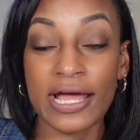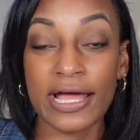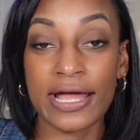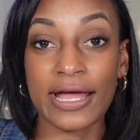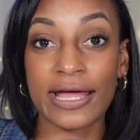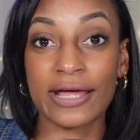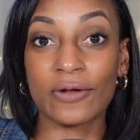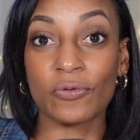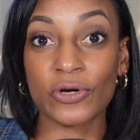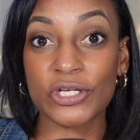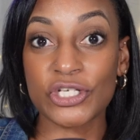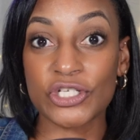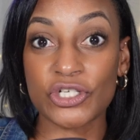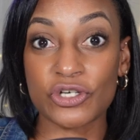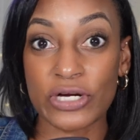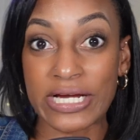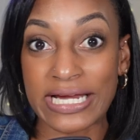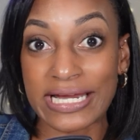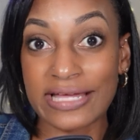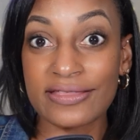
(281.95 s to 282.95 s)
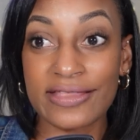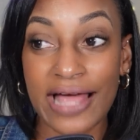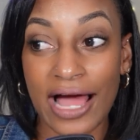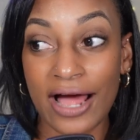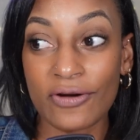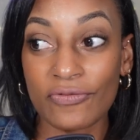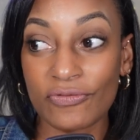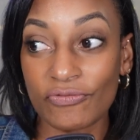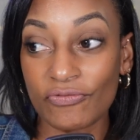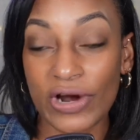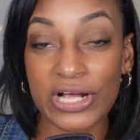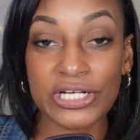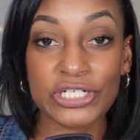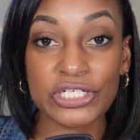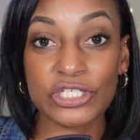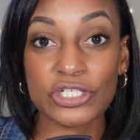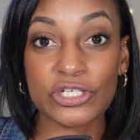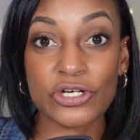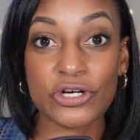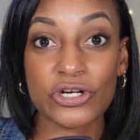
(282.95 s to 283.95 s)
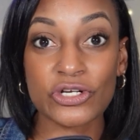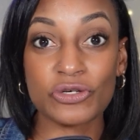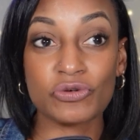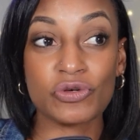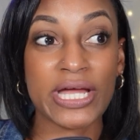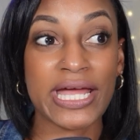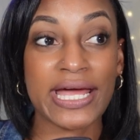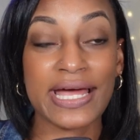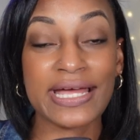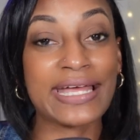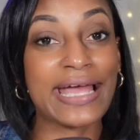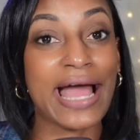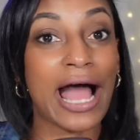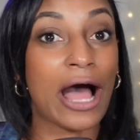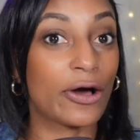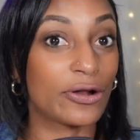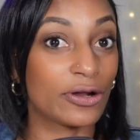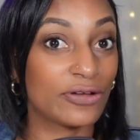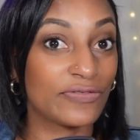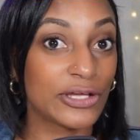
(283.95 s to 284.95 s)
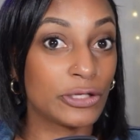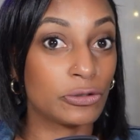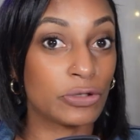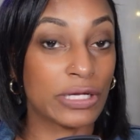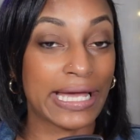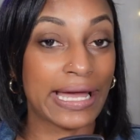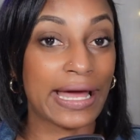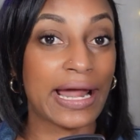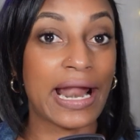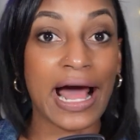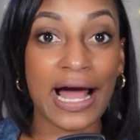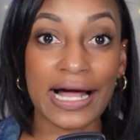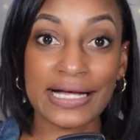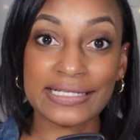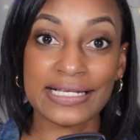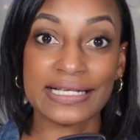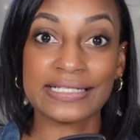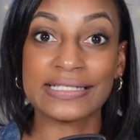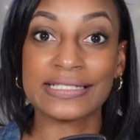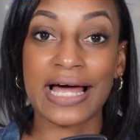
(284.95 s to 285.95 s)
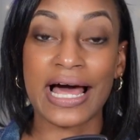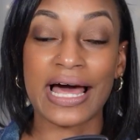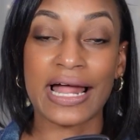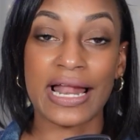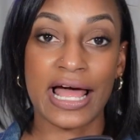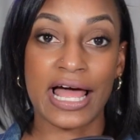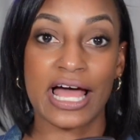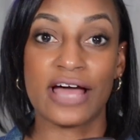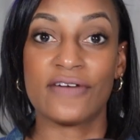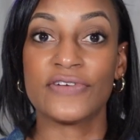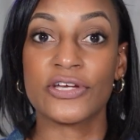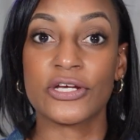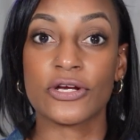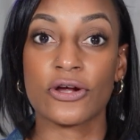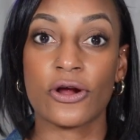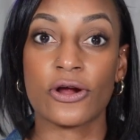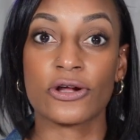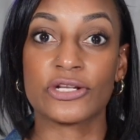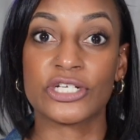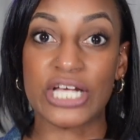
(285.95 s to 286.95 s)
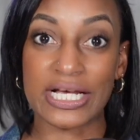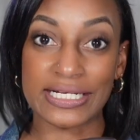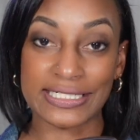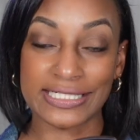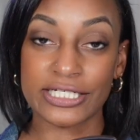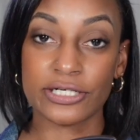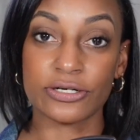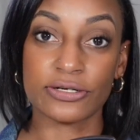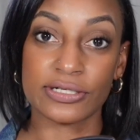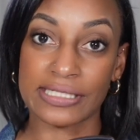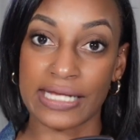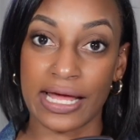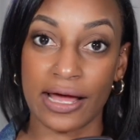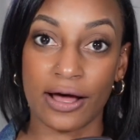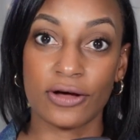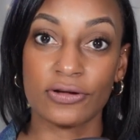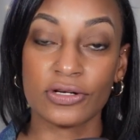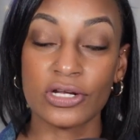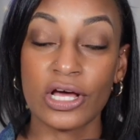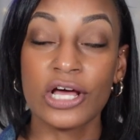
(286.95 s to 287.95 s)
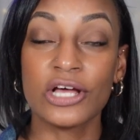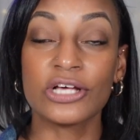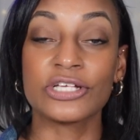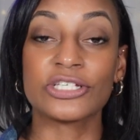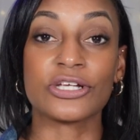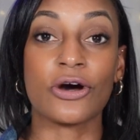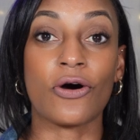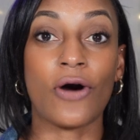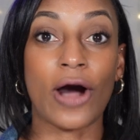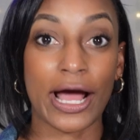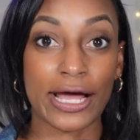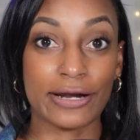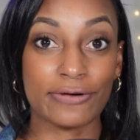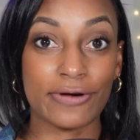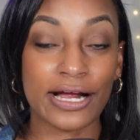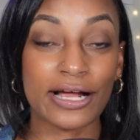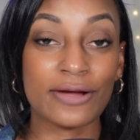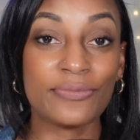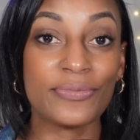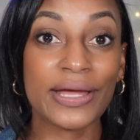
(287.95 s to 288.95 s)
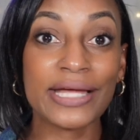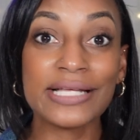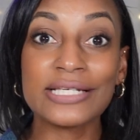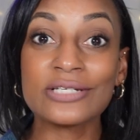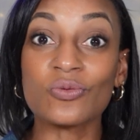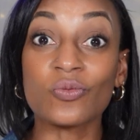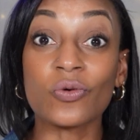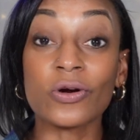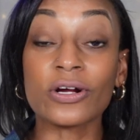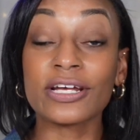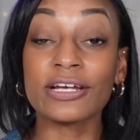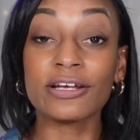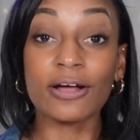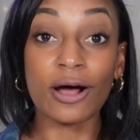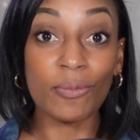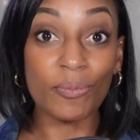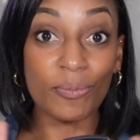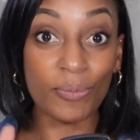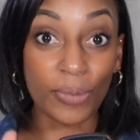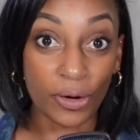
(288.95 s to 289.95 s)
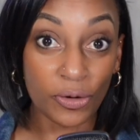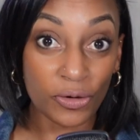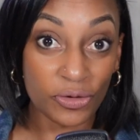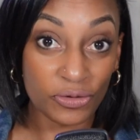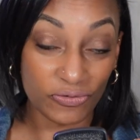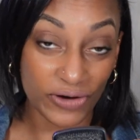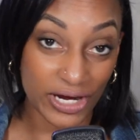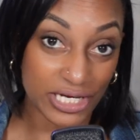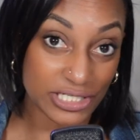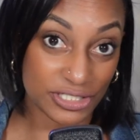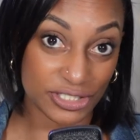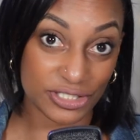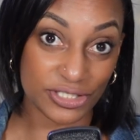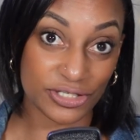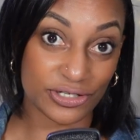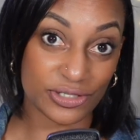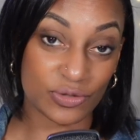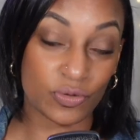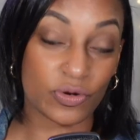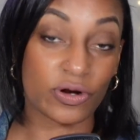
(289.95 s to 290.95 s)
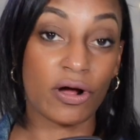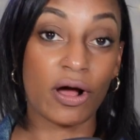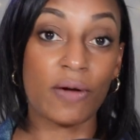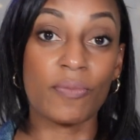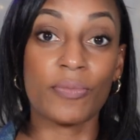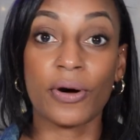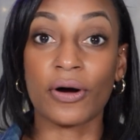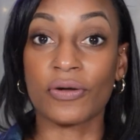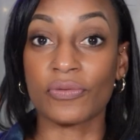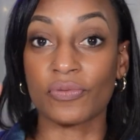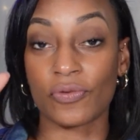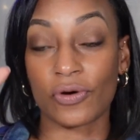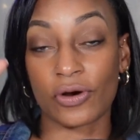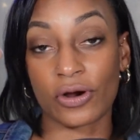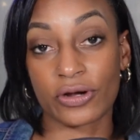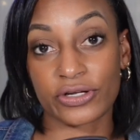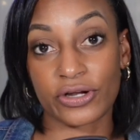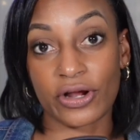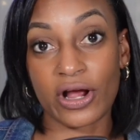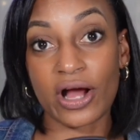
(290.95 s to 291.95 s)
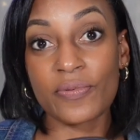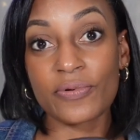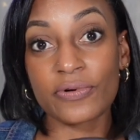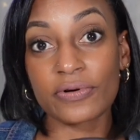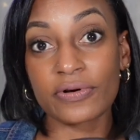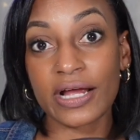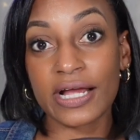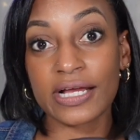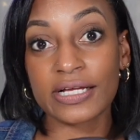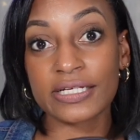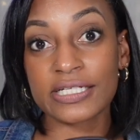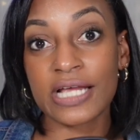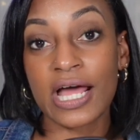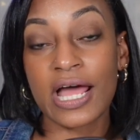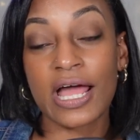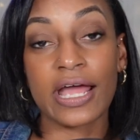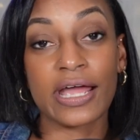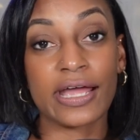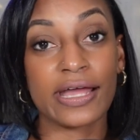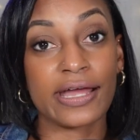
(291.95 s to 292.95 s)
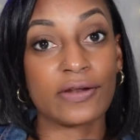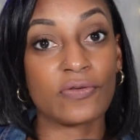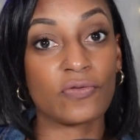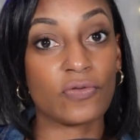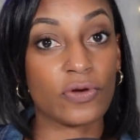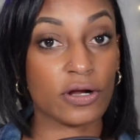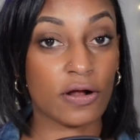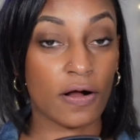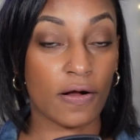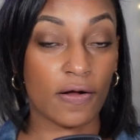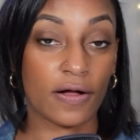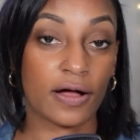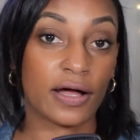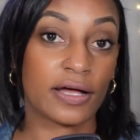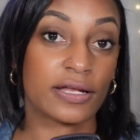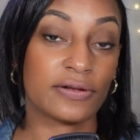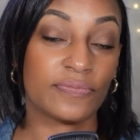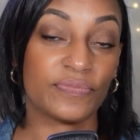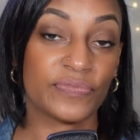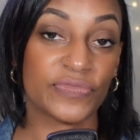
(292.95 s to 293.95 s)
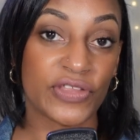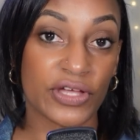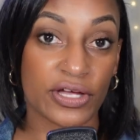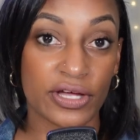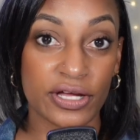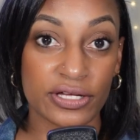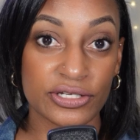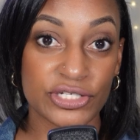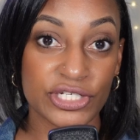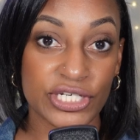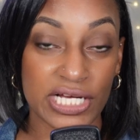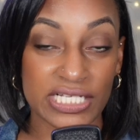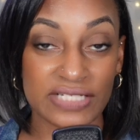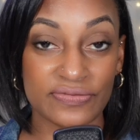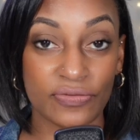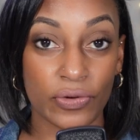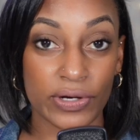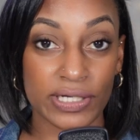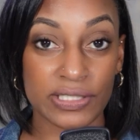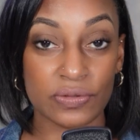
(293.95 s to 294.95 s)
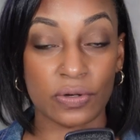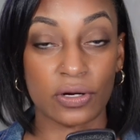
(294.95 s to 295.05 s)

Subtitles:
And once you're in that register, you can't get out of it. You can't access that heavier, chestier sound. So I'd recommend working on both registers. Work on both. Work on your upper range and work on the chest voice.